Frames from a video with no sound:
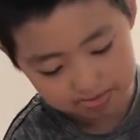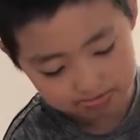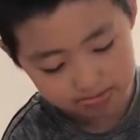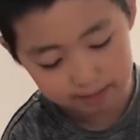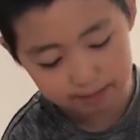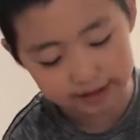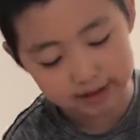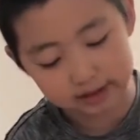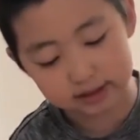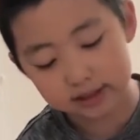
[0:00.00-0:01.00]

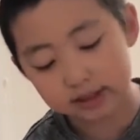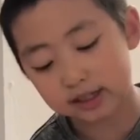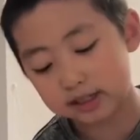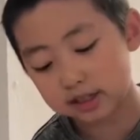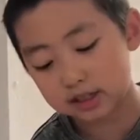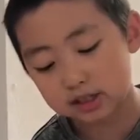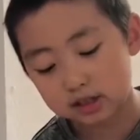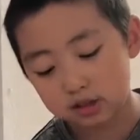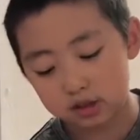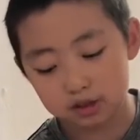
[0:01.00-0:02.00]
Basically like this on
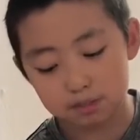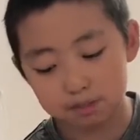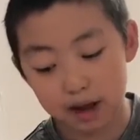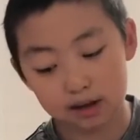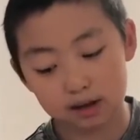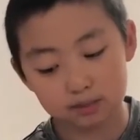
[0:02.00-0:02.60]
the back of the.